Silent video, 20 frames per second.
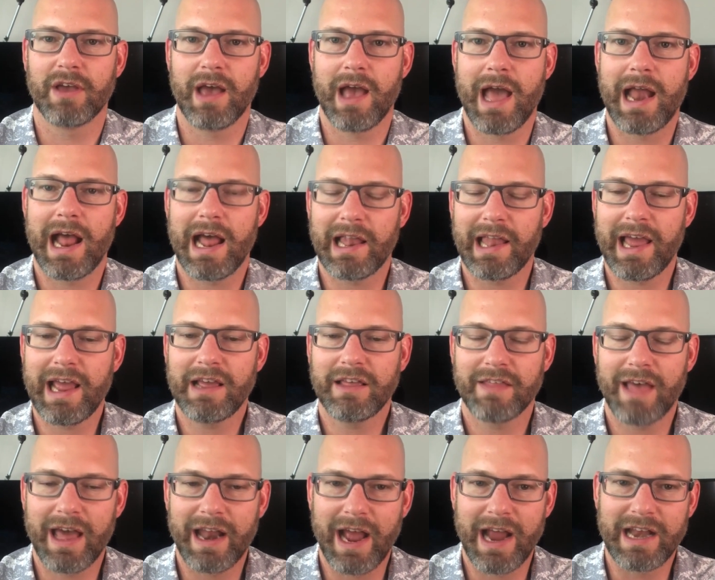And I like
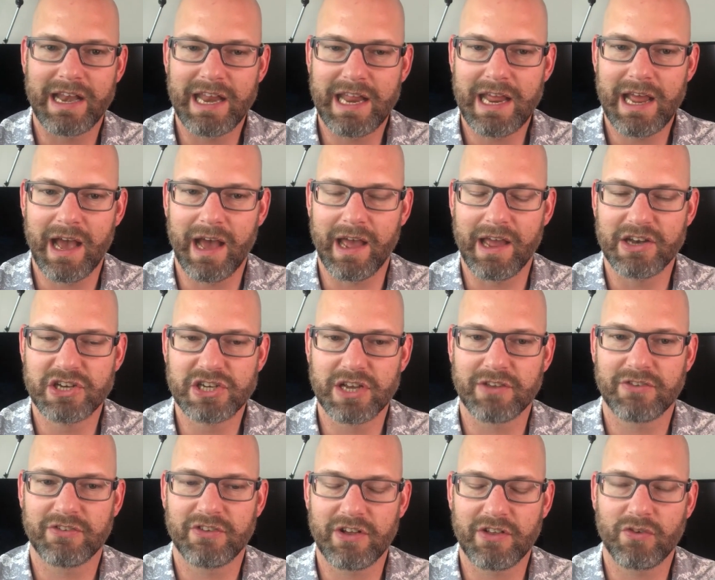that idea. It
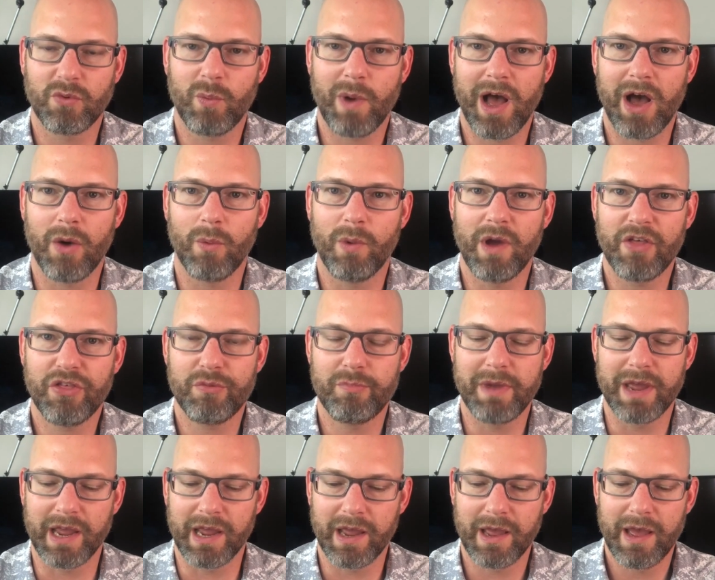just sits well with
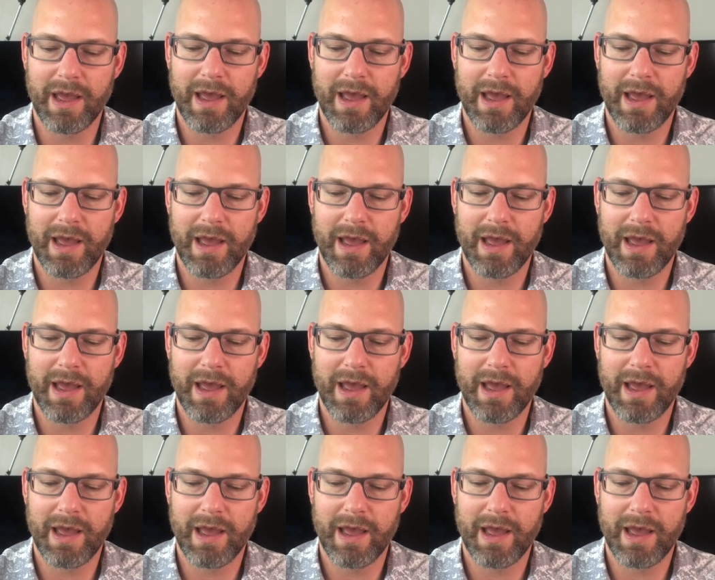me.